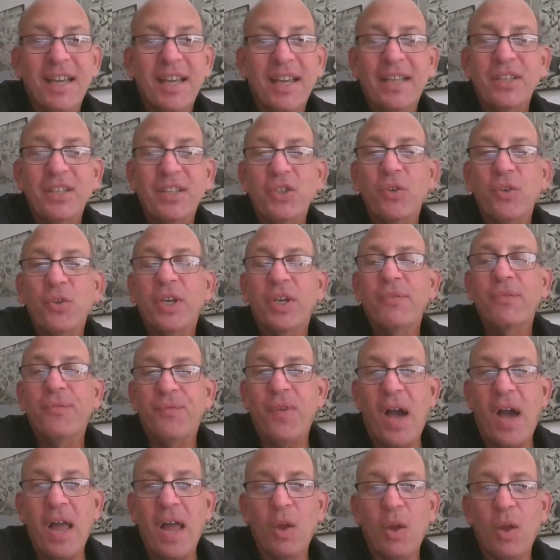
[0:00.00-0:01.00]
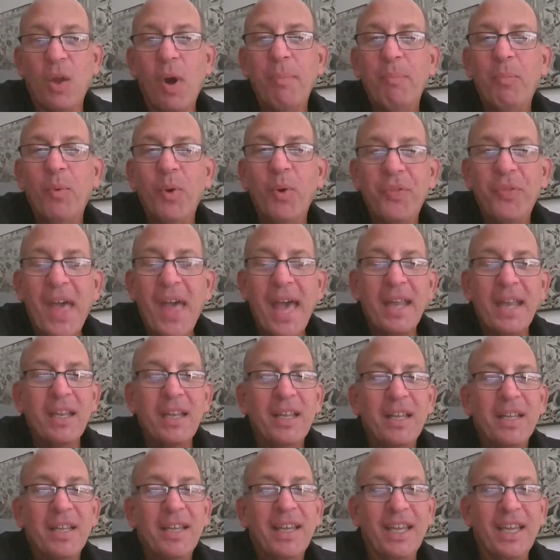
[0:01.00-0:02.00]
And you can follow up with
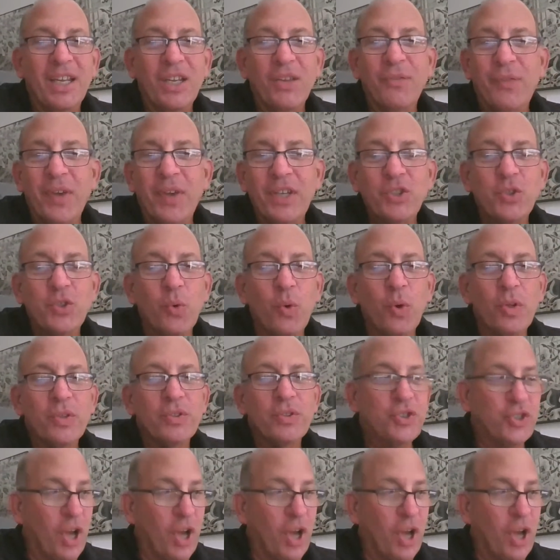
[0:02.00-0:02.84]
that individual,